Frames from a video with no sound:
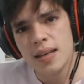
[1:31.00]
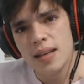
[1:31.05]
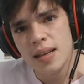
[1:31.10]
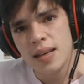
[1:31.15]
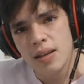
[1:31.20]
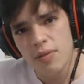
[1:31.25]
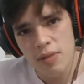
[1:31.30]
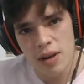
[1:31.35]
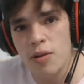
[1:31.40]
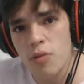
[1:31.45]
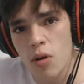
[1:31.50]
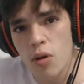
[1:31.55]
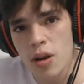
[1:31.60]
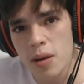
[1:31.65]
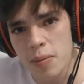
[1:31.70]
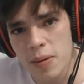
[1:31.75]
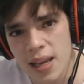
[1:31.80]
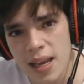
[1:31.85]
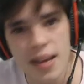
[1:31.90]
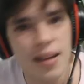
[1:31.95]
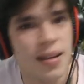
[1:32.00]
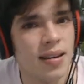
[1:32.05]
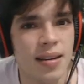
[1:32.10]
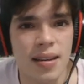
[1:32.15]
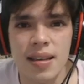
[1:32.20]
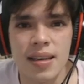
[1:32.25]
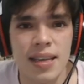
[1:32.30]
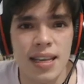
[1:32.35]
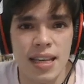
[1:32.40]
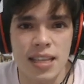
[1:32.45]
when I woke up again,
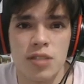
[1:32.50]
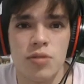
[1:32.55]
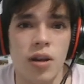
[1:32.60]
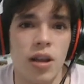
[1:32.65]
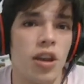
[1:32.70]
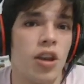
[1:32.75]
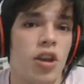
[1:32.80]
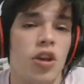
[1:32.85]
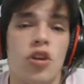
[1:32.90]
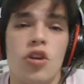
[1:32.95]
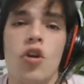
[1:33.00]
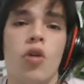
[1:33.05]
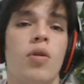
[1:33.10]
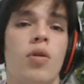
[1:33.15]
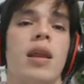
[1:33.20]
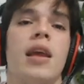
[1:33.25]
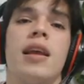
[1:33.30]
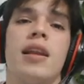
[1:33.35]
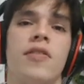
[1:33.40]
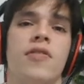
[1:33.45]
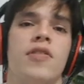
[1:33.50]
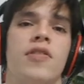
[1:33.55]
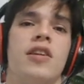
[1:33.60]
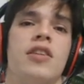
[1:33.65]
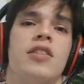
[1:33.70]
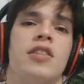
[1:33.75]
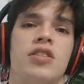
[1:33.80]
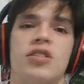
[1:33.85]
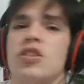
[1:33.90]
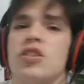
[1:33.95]
guess what? No negative
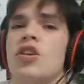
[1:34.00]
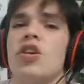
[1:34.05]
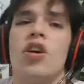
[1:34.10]
feelings,